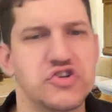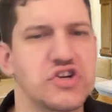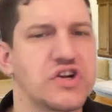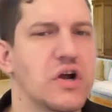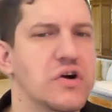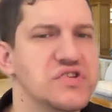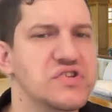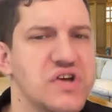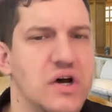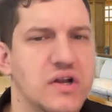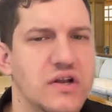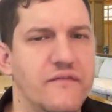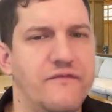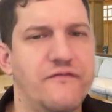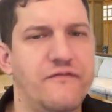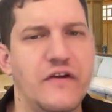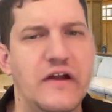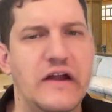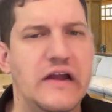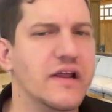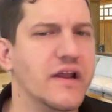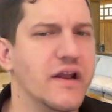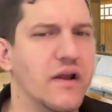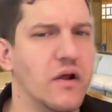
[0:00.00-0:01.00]
goes
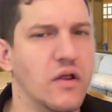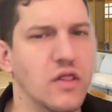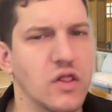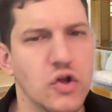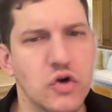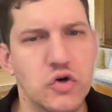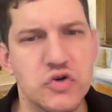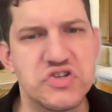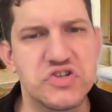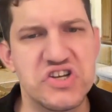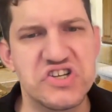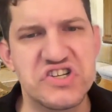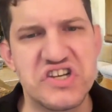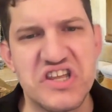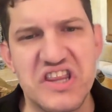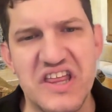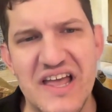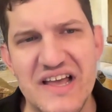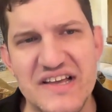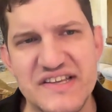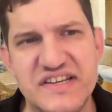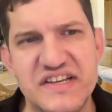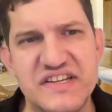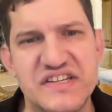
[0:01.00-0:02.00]
undefeated and loses in
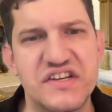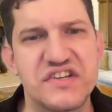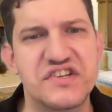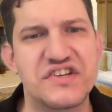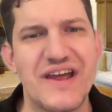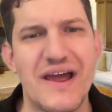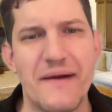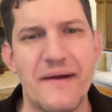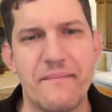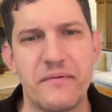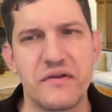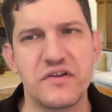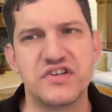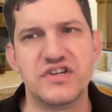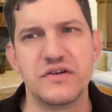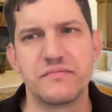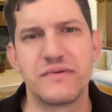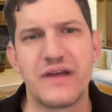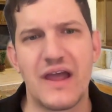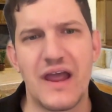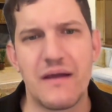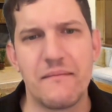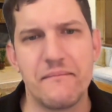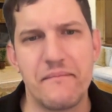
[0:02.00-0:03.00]
the SEC
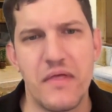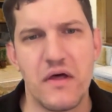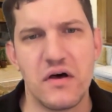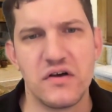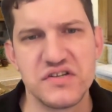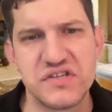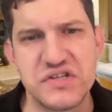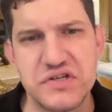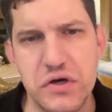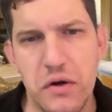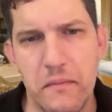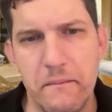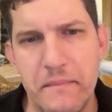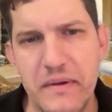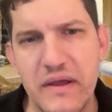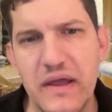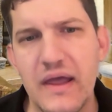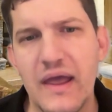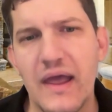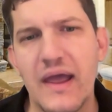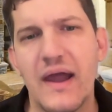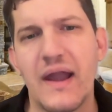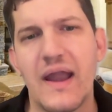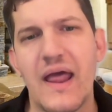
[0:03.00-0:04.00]
championship game, they'll still be
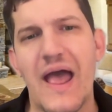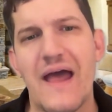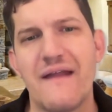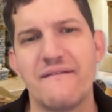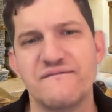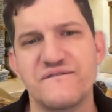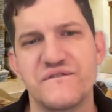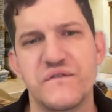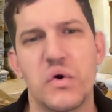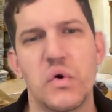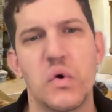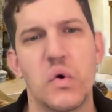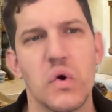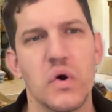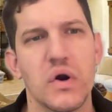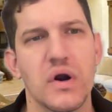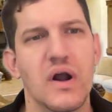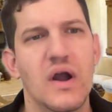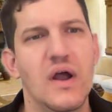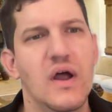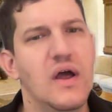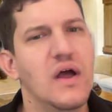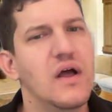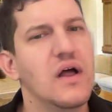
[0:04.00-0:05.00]
in at
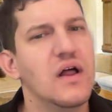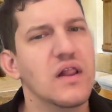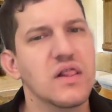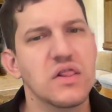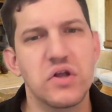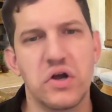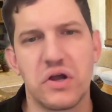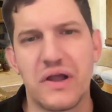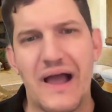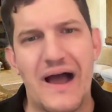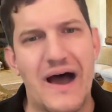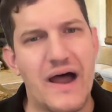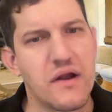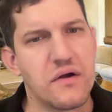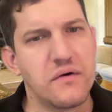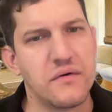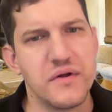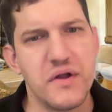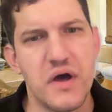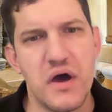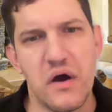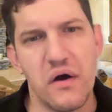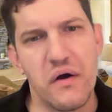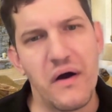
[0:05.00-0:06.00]
4. Look, I
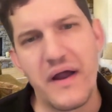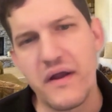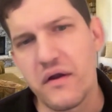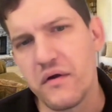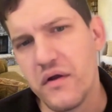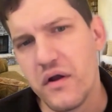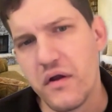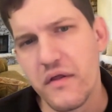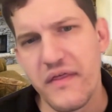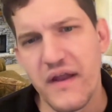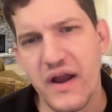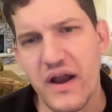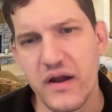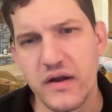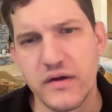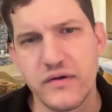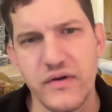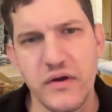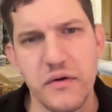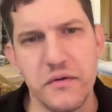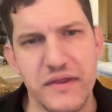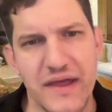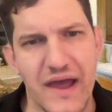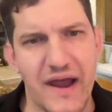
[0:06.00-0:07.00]
don't know. I don't know that I
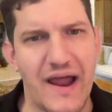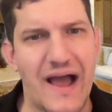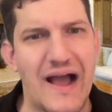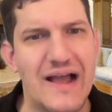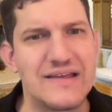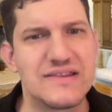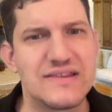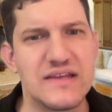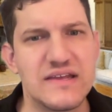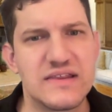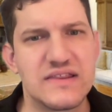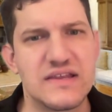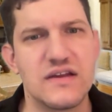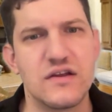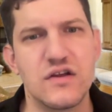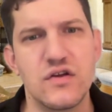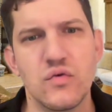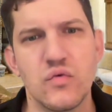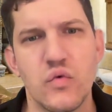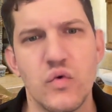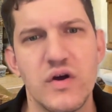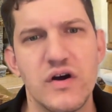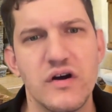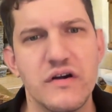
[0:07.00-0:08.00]
agree with that. I think that
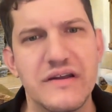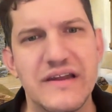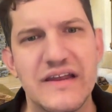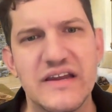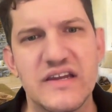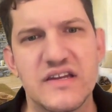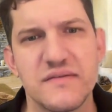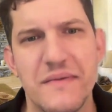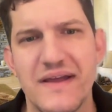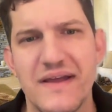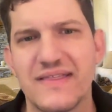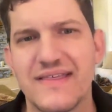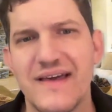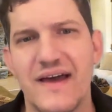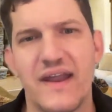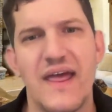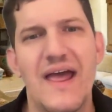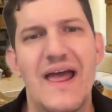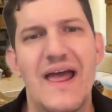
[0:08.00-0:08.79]
you really need to make that